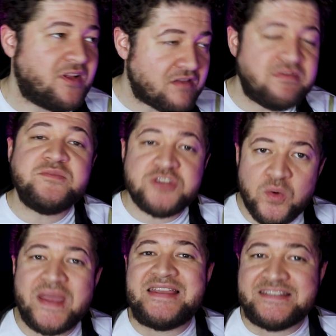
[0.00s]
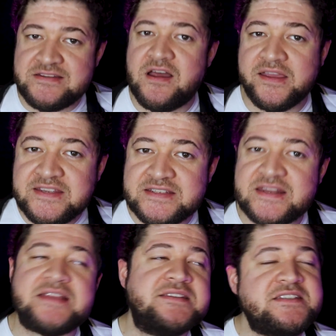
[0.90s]
Like, Vimto is nice, and
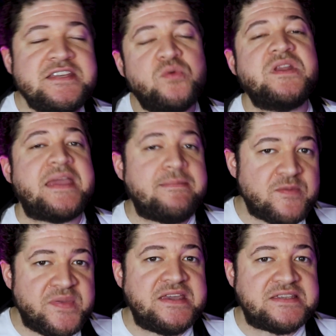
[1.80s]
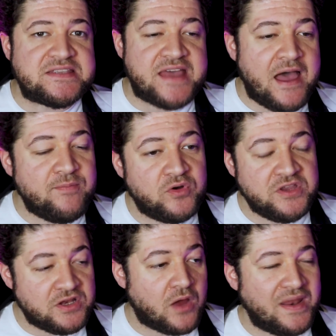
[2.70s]
I can see you want to keep the peace there, but,
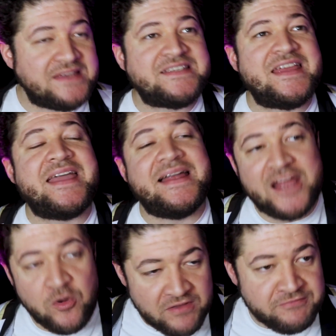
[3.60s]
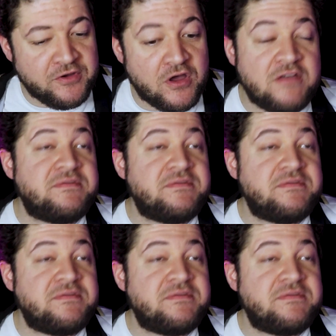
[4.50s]
let's take it a little bit further.